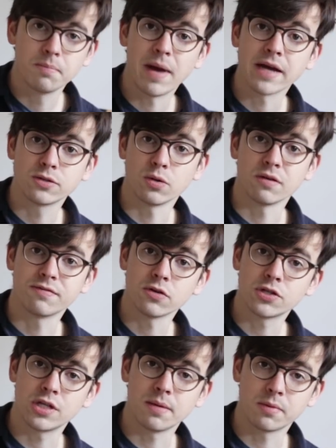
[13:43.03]
Back to our
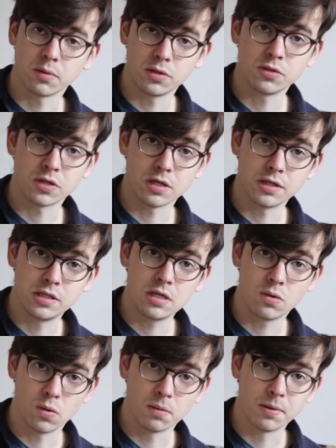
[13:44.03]
first shape that we're using on the
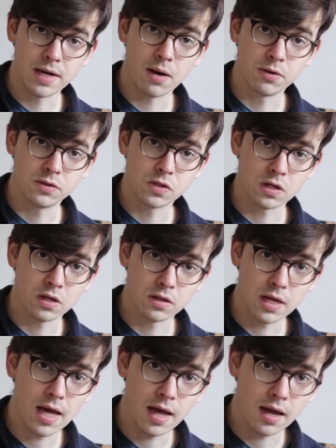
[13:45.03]
D chord, but now we're using it on
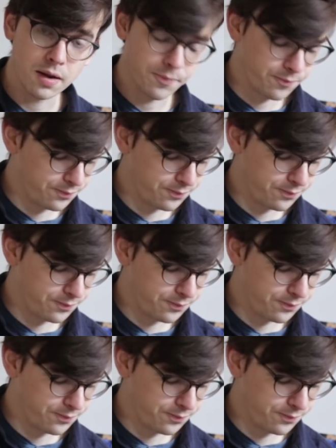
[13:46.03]
the A.